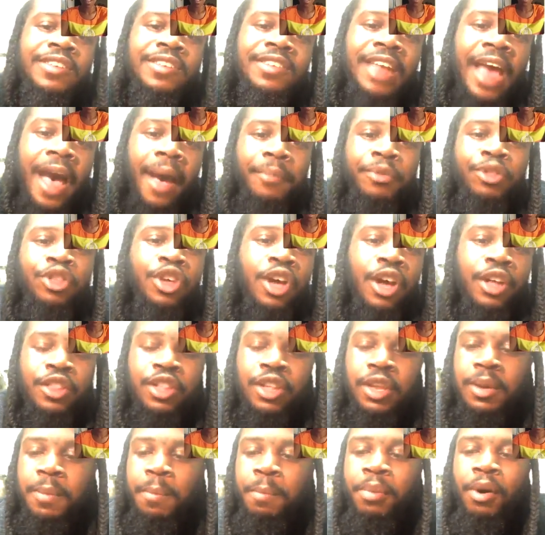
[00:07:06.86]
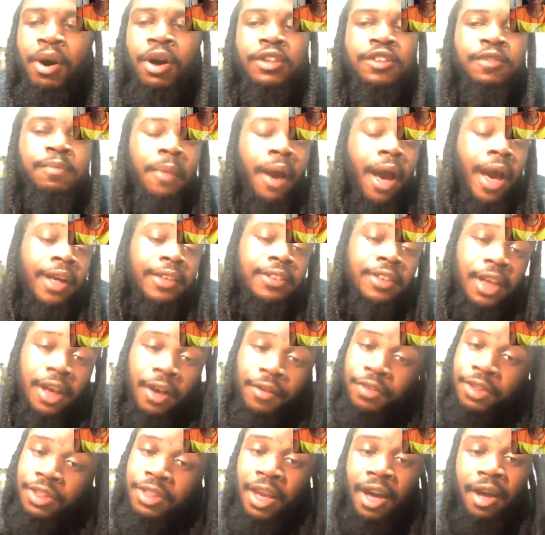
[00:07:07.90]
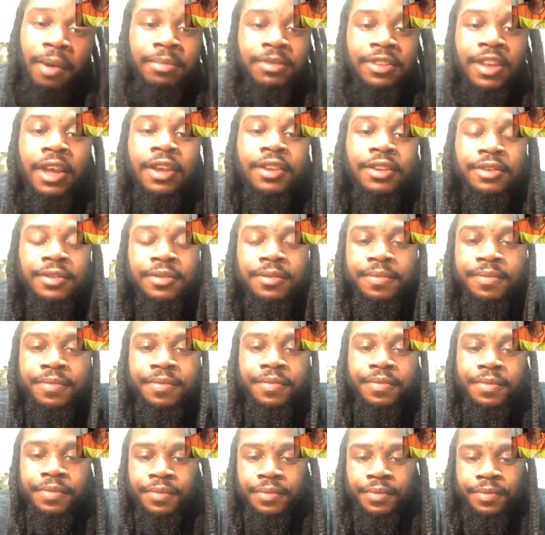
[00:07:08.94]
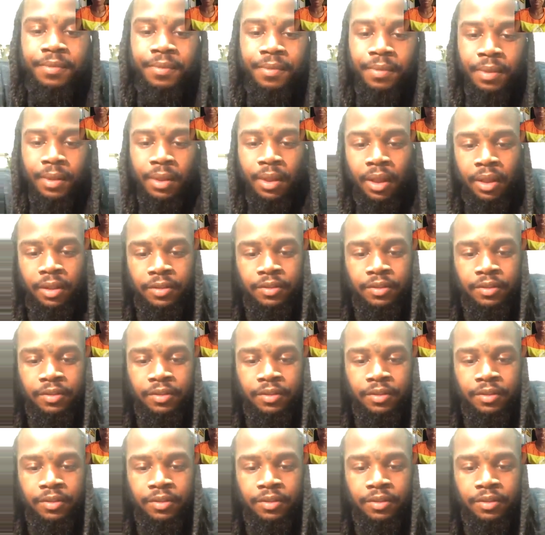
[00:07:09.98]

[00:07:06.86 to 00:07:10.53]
stop judging books by its cover, y'all. I'm telling you. So